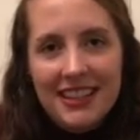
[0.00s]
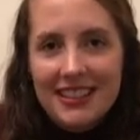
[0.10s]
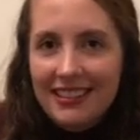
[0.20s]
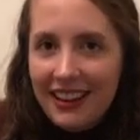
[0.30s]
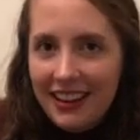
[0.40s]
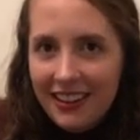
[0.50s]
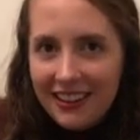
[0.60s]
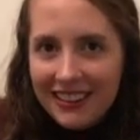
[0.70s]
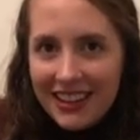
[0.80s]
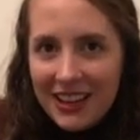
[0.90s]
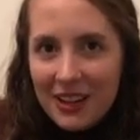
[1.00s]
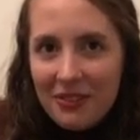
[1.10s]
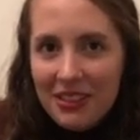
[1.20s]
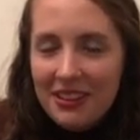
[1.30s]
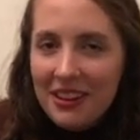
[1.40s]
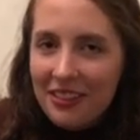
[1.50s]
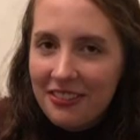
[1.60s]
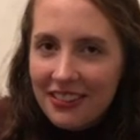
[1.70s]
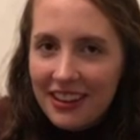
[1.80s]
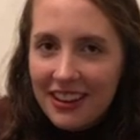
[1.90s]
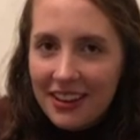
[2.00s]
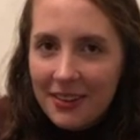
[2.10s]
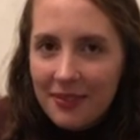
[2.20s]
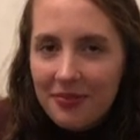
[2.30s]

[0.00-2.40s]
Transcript: It's Lainey Audley here with another video.